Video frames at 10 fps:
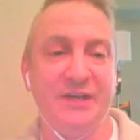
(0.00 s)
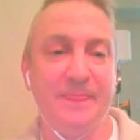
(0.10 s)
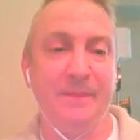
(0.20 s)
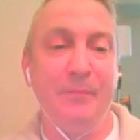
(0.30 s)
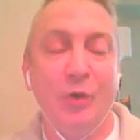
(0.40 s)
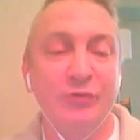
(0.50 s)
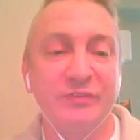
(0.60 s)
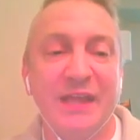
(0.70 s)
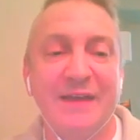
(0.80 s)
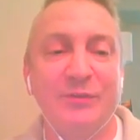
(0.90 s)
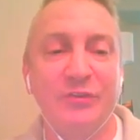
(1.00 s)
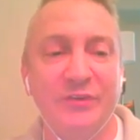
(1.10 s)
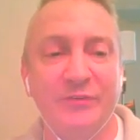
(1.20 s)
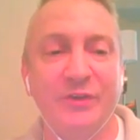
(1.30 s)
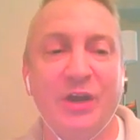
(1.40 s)
the most levels of
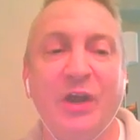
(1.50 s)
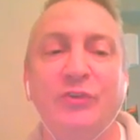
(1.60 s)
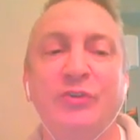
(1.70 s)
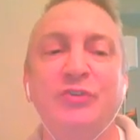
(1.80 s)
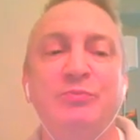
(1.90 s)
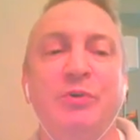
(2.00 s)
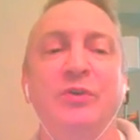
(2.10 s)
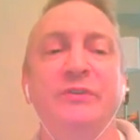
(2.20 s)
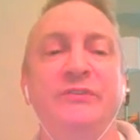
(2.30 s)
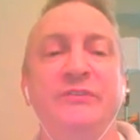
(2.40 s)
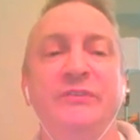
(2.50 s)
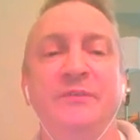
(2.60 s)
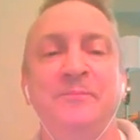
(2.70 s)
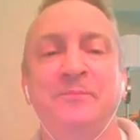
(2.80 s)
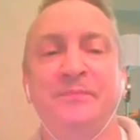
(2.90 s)
the cartridge ports
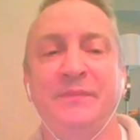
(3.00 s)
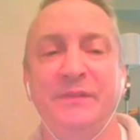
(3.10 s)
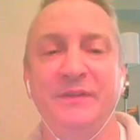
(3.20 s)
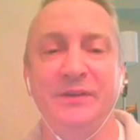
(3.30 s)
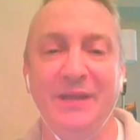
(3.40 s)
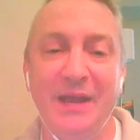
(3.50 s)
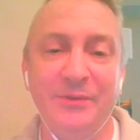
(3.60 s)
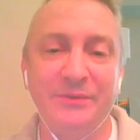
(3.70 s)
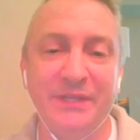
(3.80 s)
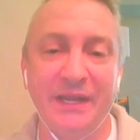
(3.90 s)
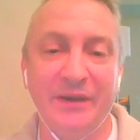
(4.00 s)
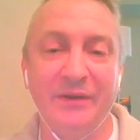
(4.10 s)
that are out there,